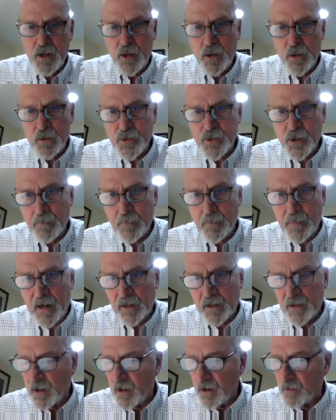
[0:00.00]
huge
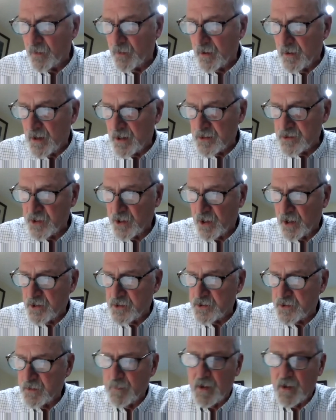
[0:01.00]
impact, not only on
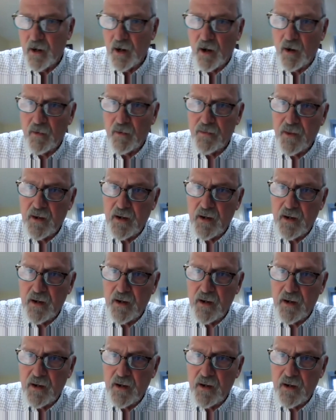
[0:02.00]
education, but health.